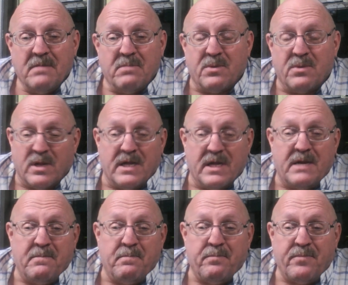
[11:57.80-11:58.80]
But
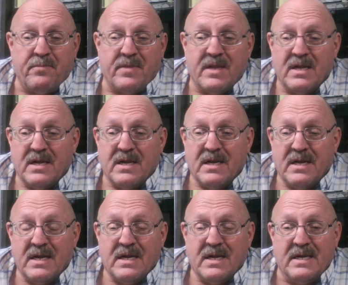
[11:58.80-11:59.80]
really,
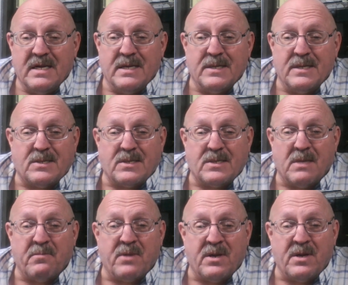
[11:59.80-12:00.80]
it's
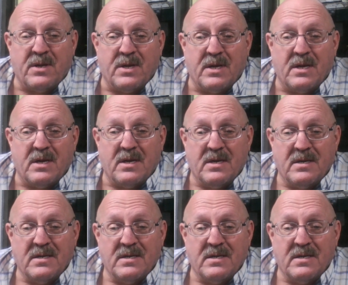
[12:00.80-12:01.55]
something to